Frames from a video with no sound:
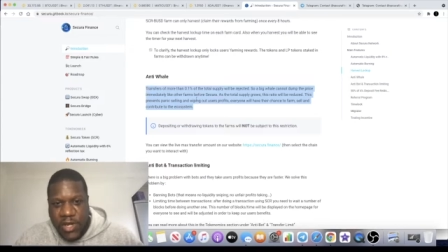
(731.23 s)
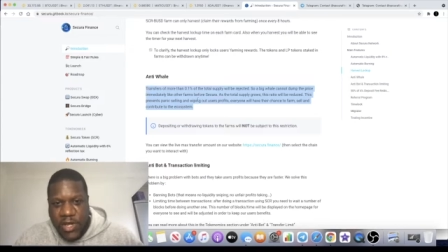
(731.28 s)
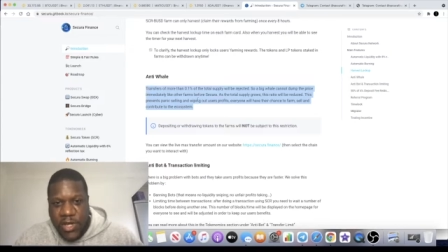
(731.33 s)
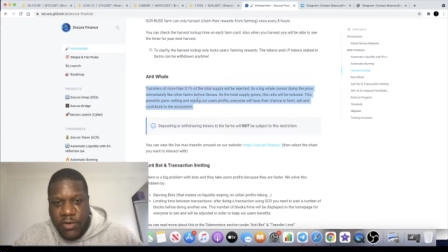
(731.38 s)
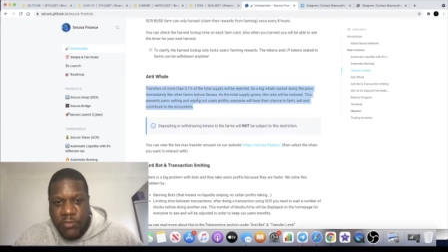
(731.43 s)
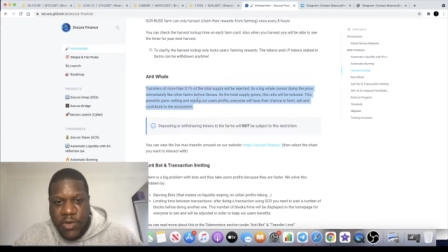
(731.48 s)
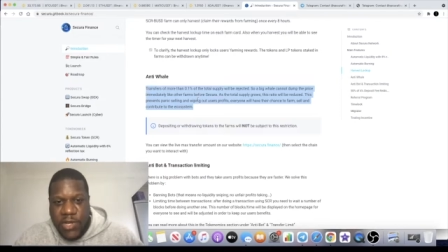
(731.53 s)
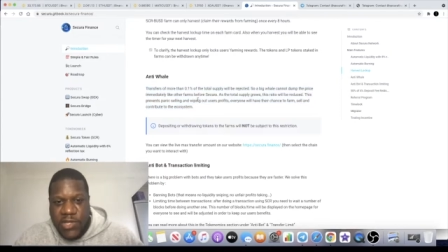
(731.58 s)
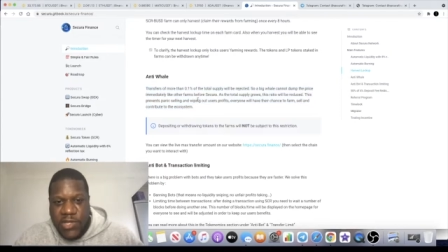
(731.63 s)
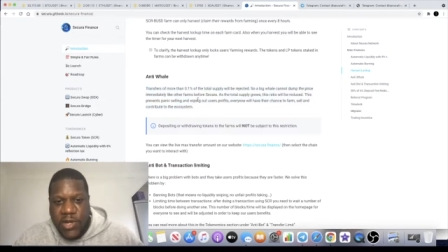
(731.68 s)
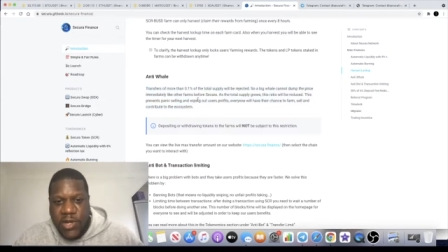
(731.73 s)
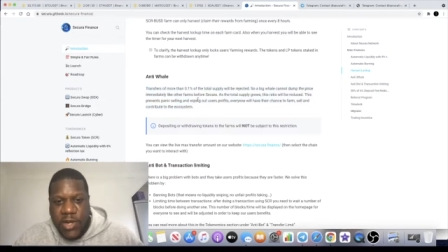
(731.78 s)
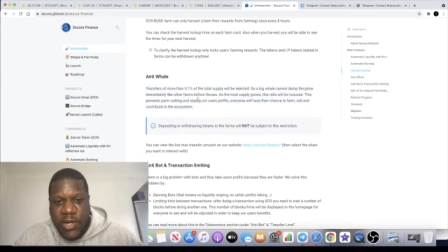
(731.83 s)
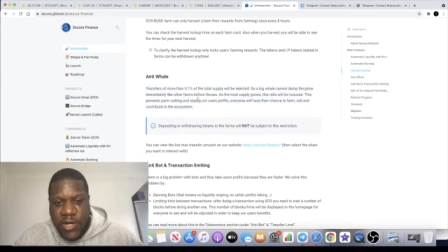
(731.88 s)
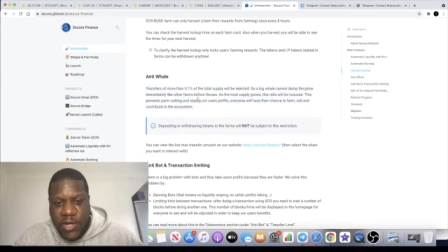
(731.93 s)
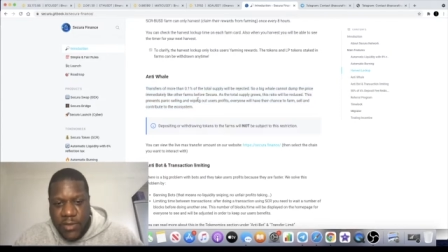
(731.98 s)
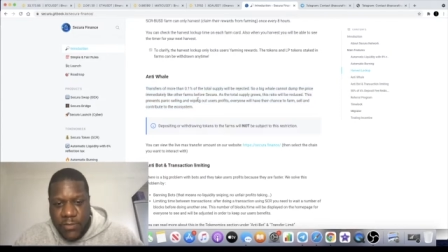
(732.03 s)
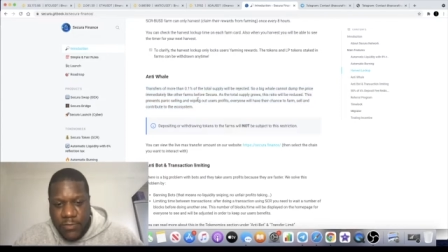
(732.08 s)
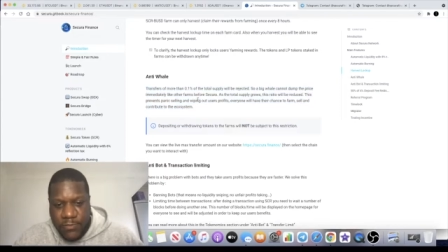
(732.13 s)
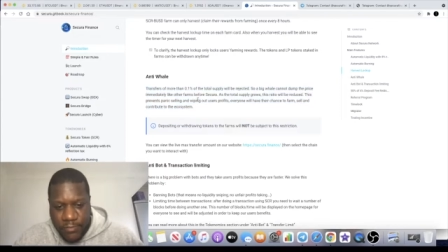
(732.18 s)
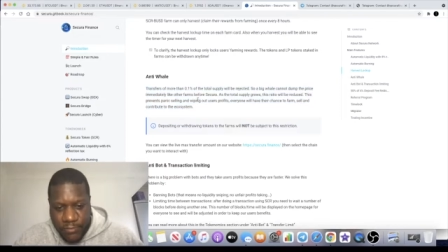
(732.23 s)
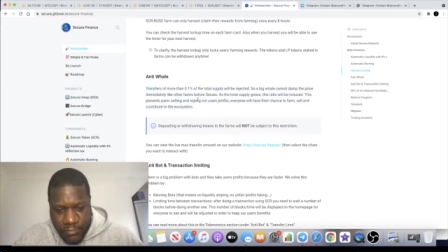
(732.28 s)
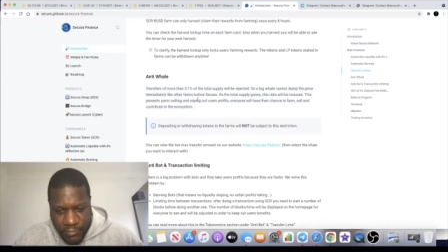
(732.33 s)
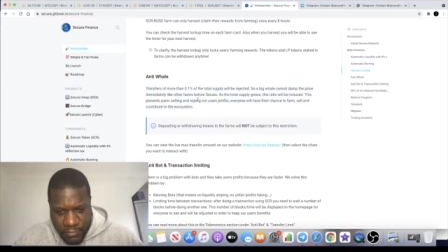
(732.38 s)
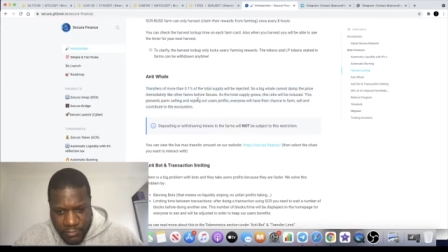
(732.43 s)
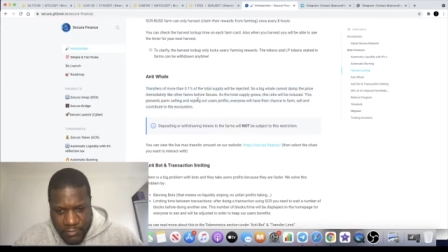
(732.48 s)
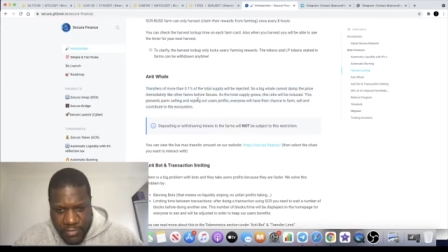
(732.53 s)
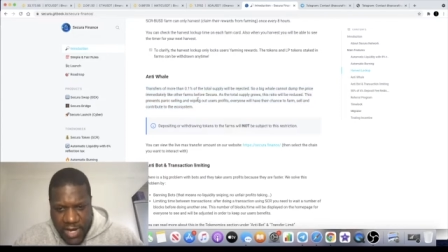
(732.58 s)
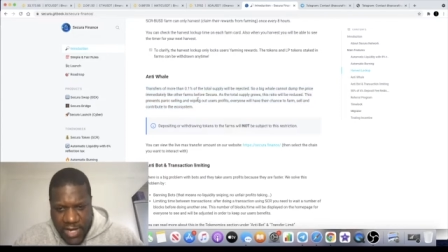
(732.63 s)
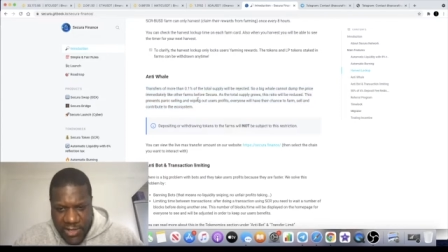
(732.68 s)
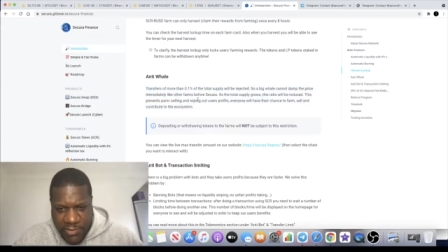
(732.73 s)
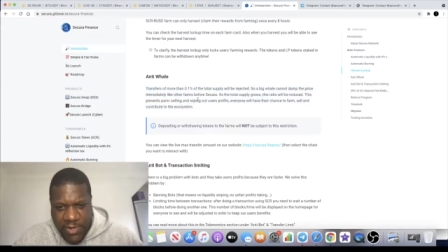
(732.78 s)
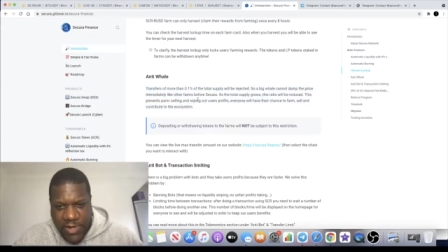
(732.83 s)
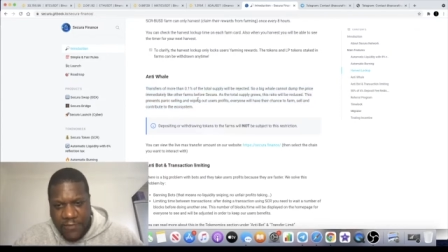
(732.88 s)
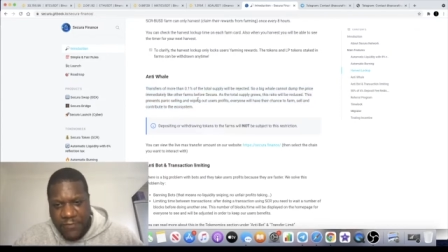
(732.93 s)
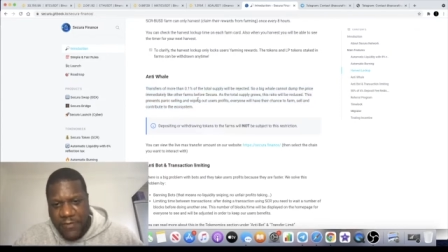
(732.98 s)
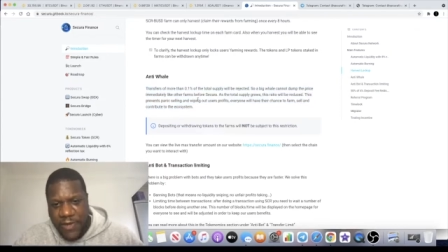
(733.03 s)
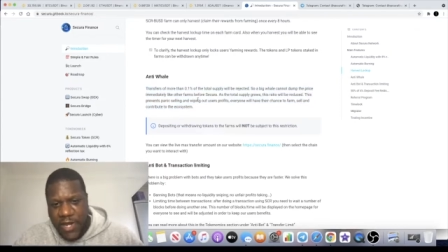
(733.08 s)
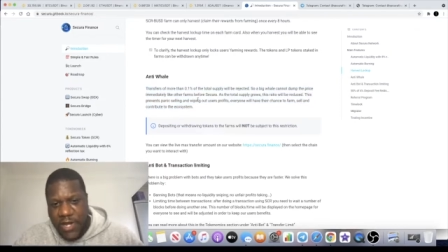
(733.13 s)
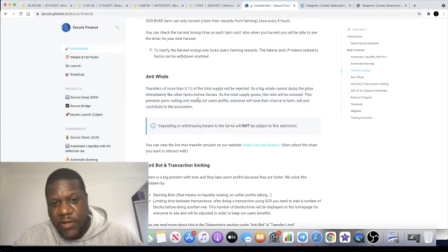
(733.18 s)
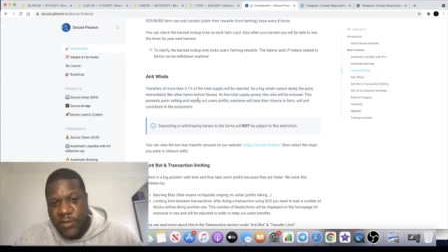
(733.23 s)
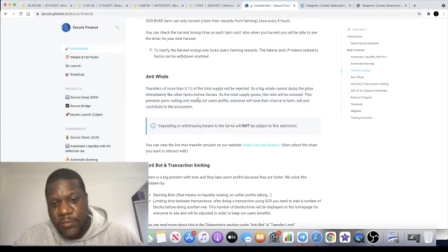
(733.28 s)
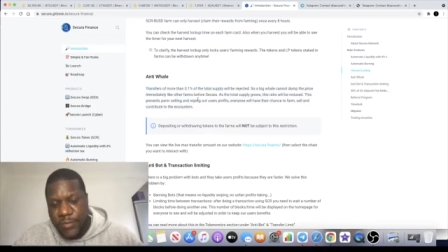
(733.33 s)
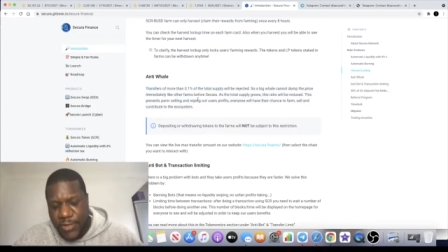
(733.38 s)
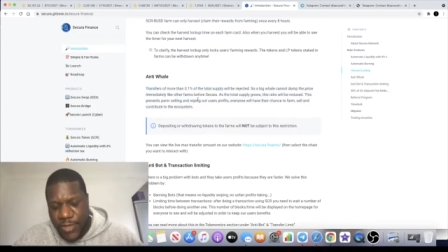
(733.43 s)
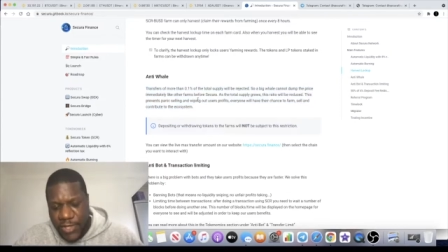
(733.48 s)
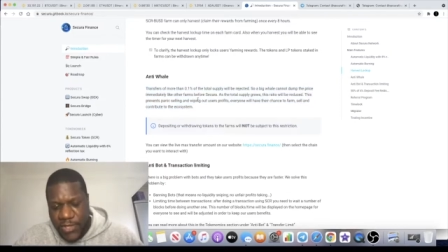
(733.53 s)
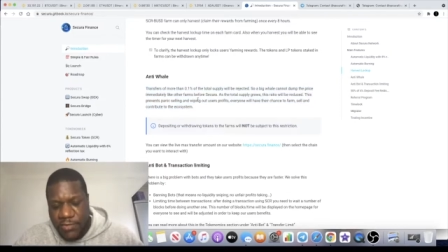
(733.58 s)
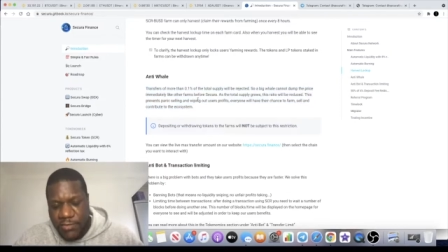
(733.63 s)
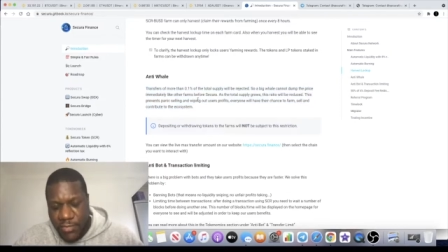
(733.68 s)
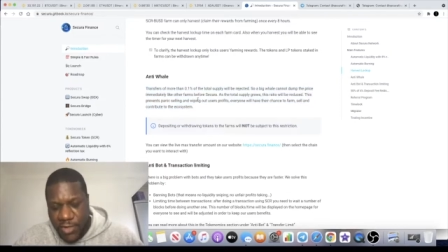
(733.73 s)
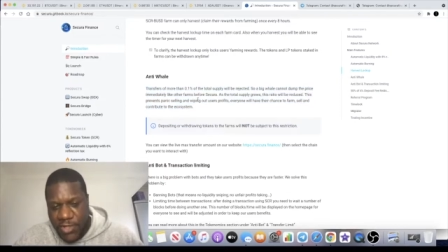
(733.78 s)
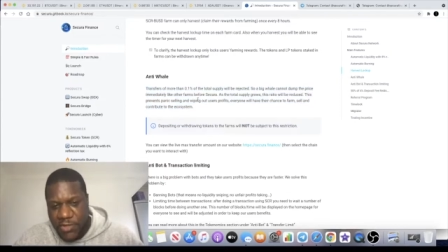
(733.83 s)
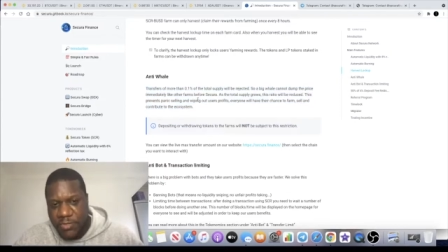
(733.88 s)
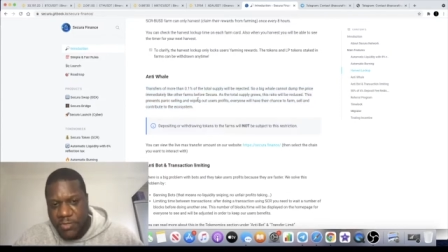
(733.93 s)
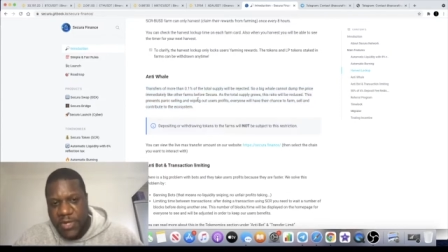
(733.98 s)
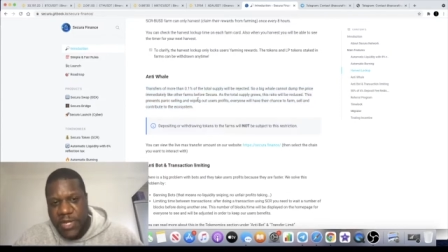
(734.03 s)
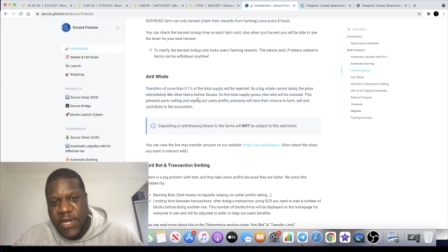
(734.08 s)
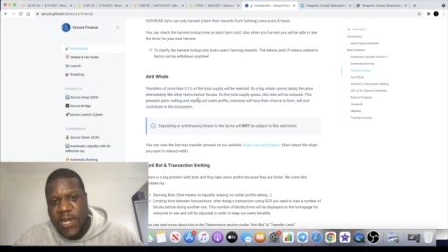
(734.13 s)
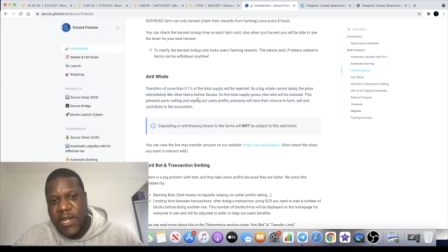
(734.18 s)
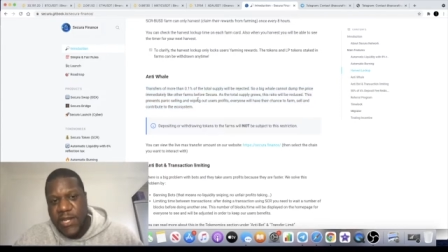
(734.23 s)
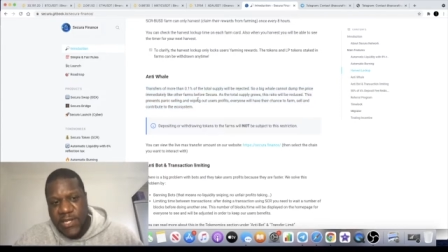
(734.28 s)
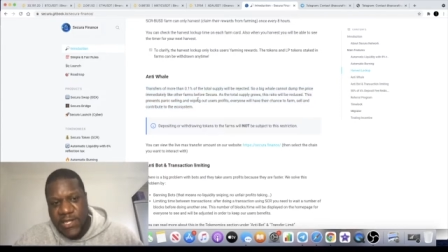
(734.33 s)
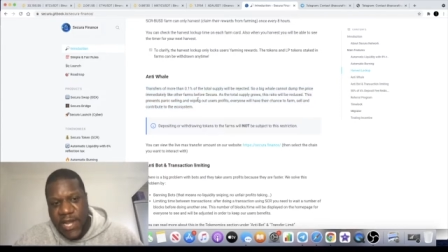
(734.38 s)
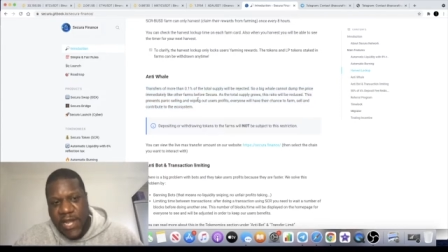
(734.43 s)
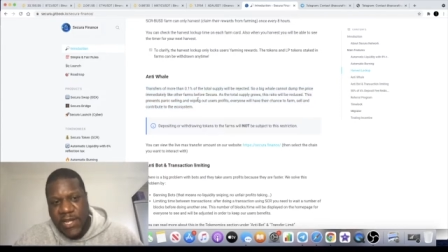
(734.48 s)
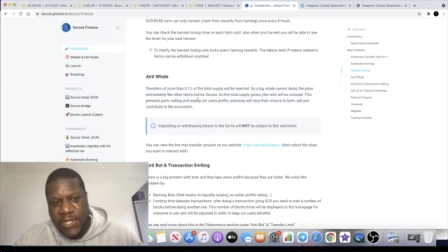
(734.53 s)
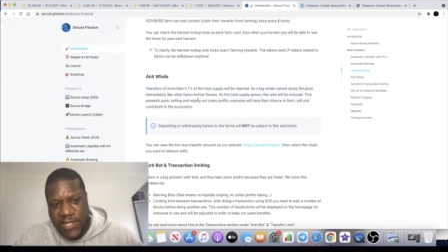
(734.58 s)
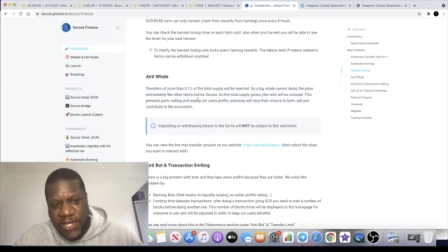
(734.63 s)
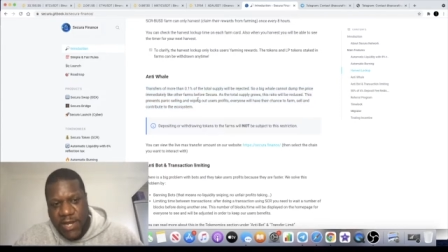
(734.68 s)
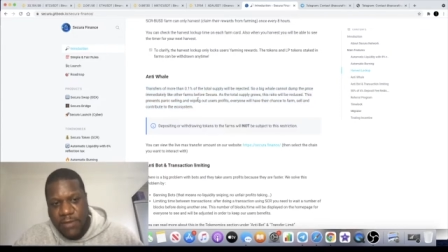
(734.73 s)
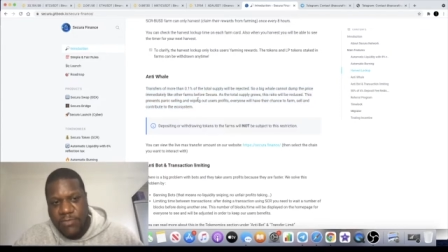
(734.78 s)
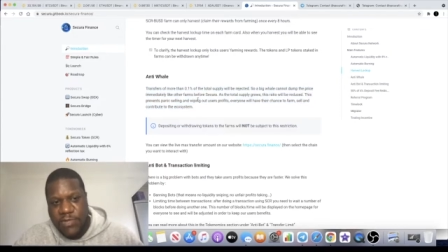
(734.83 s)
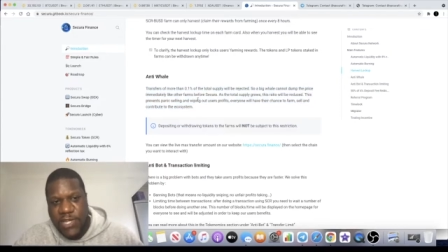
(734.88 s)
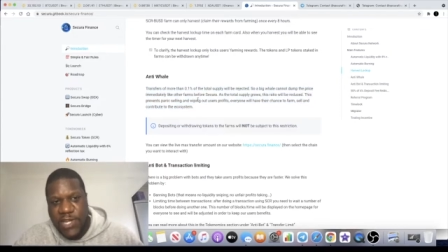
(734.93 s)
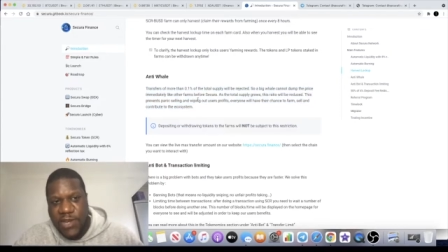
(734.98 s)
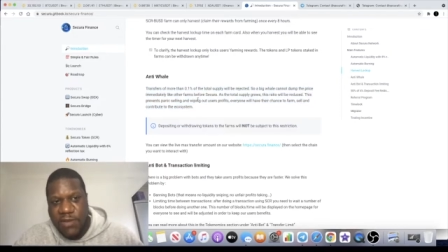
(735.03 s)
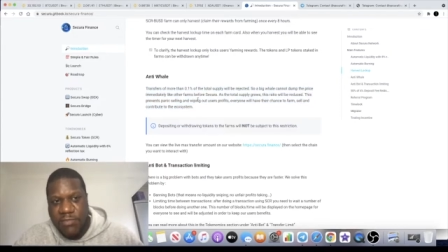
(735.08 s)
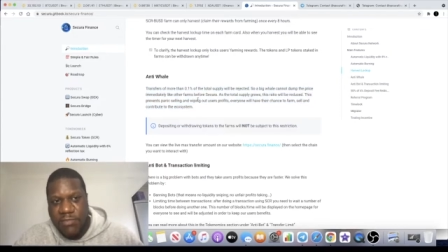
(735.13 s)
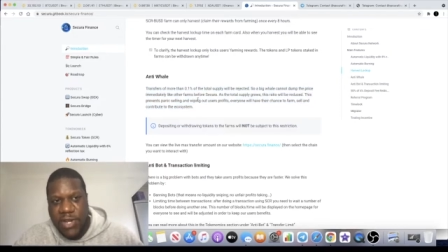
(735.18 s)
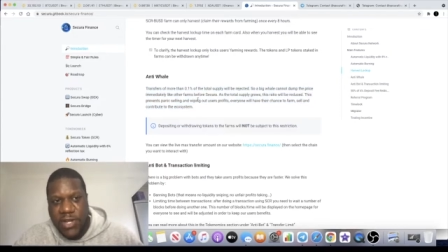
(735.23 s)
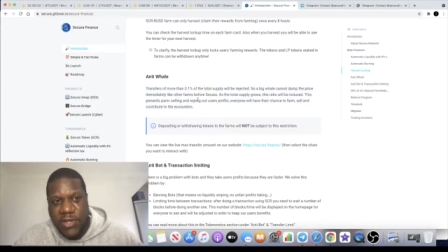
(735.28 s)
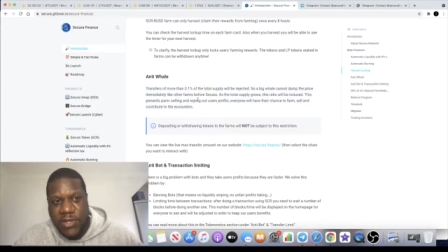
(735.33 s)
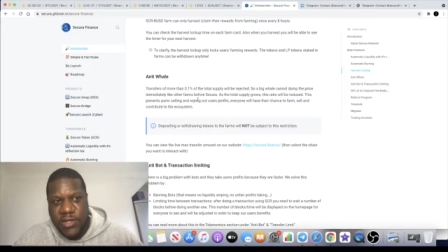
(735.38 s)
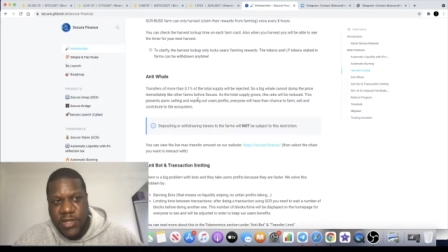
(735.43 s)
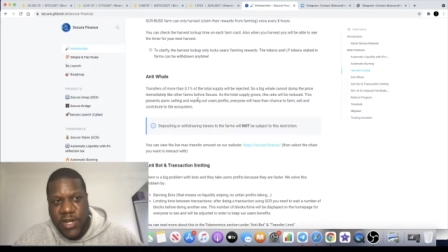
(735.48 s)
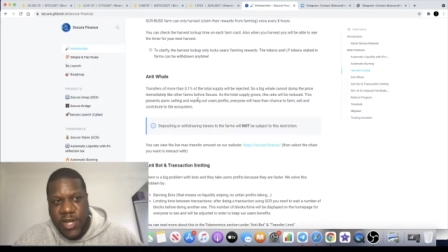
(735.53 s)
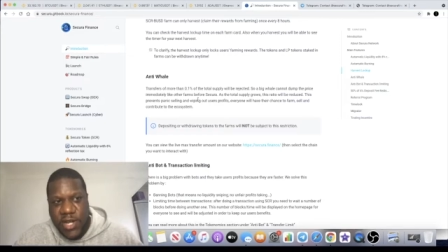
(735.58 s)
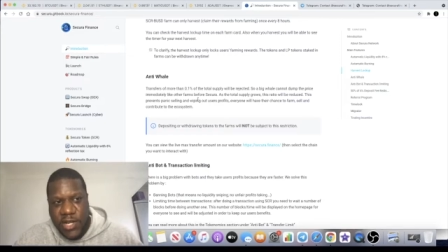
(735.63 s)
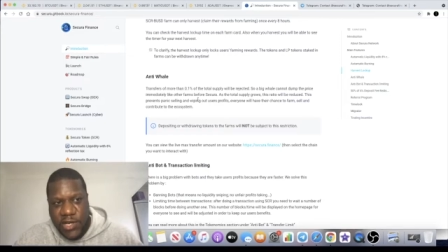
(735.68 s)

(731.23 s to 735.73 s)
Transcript: which kind of makes me think this must be the exact same team because